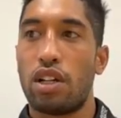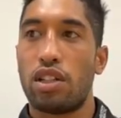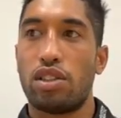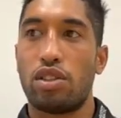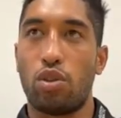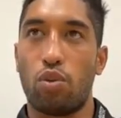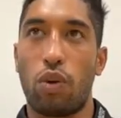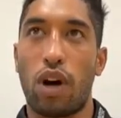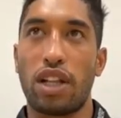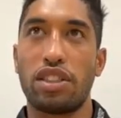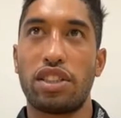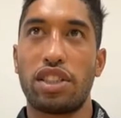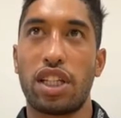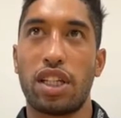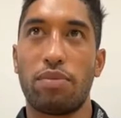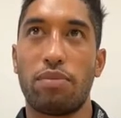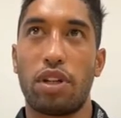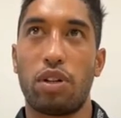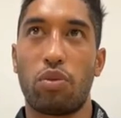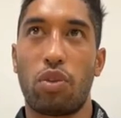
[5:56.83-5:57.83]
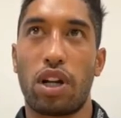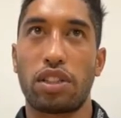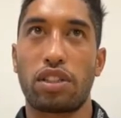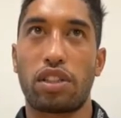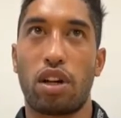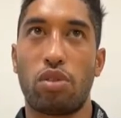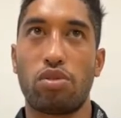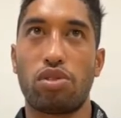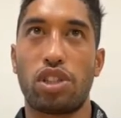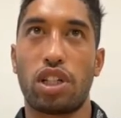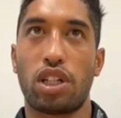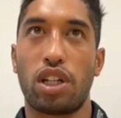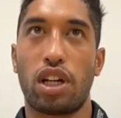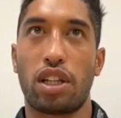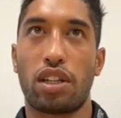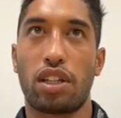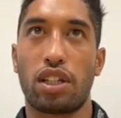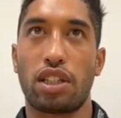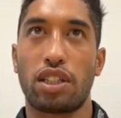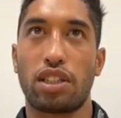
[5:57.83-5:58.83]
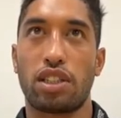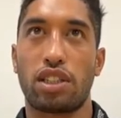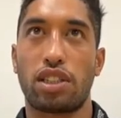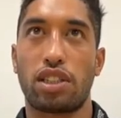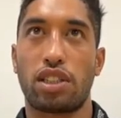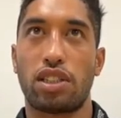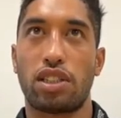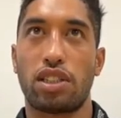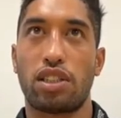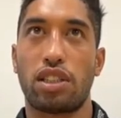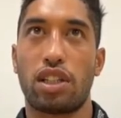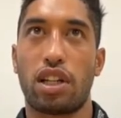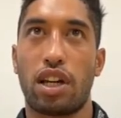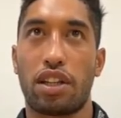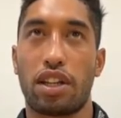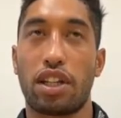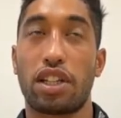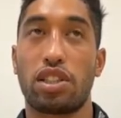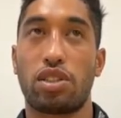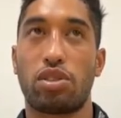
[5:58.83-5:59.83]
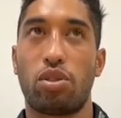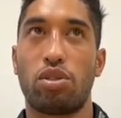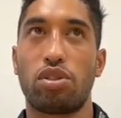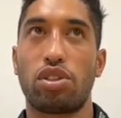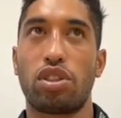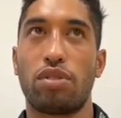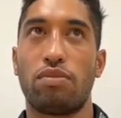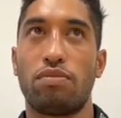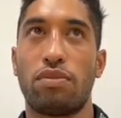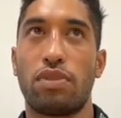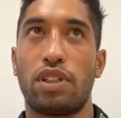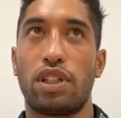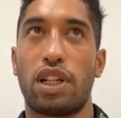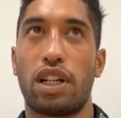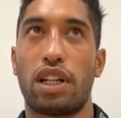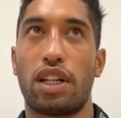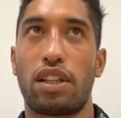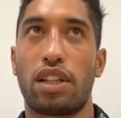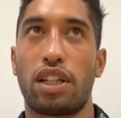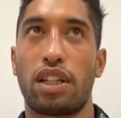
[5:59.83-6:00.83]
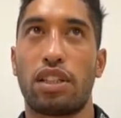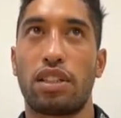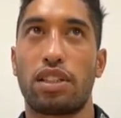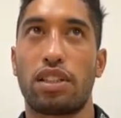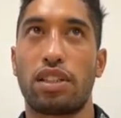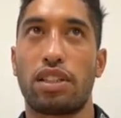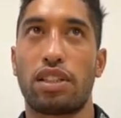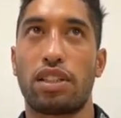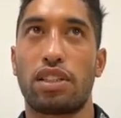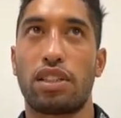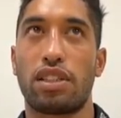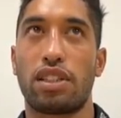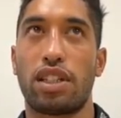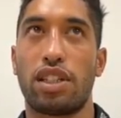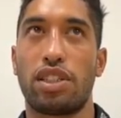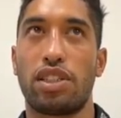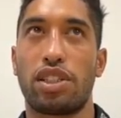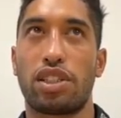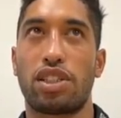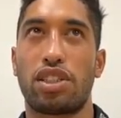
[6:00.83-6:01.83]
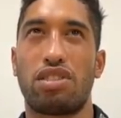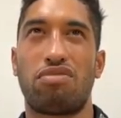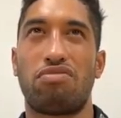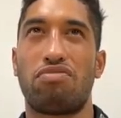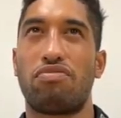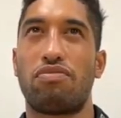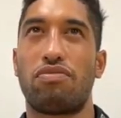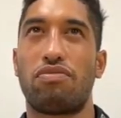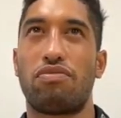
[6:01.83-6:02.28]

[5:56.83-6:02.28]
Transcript: to one team and one culture. I think it's I think it's awesome, and I think it just